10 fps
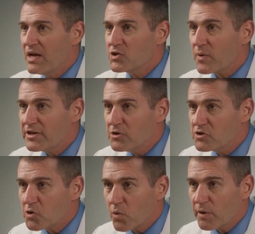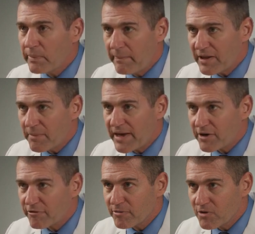So I use the word papilla
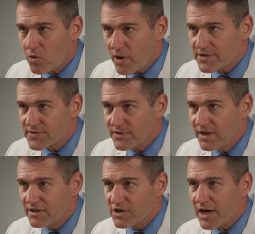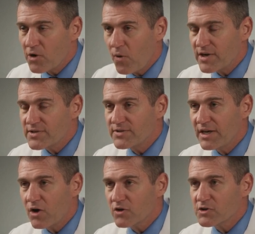maker from Kois, John Kois. He
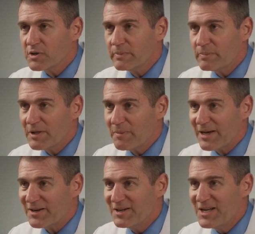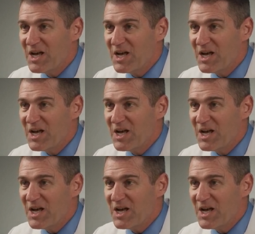calls it the papilla maker.